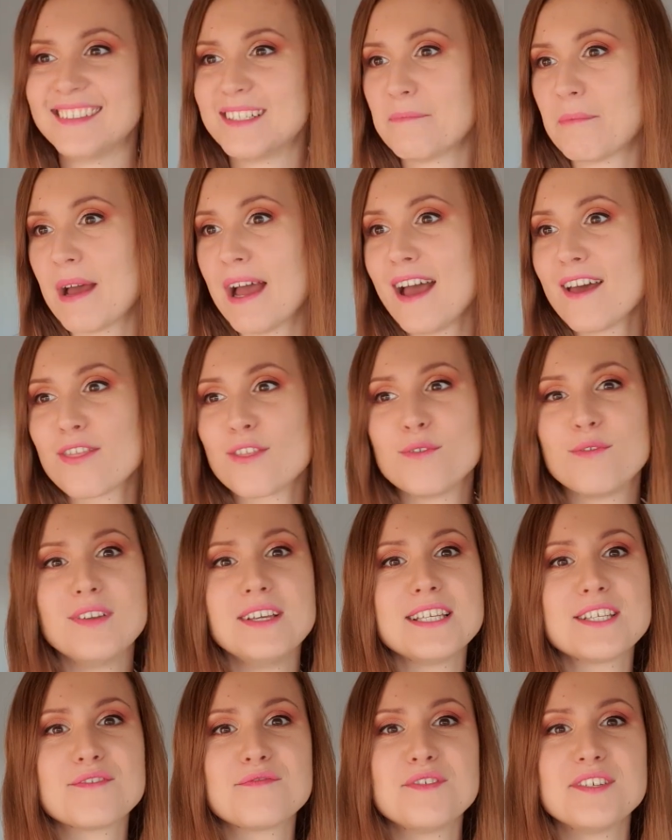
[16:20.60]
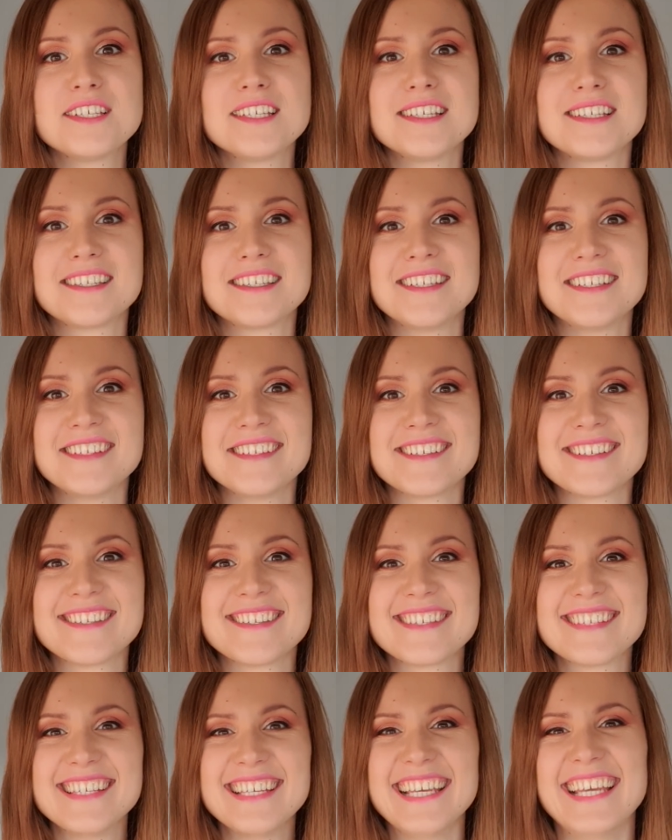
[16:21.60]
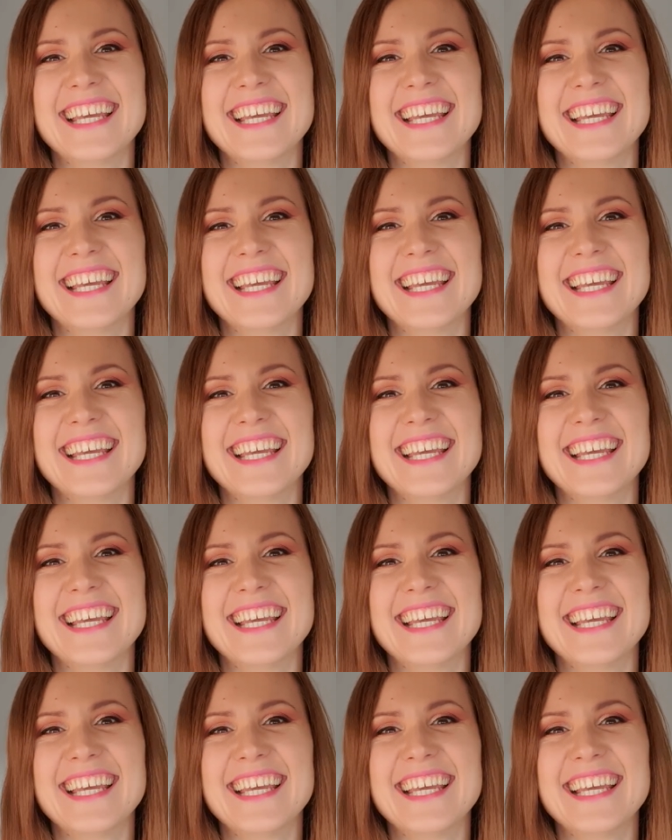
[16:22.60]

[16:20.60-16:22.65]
Path of least resistance.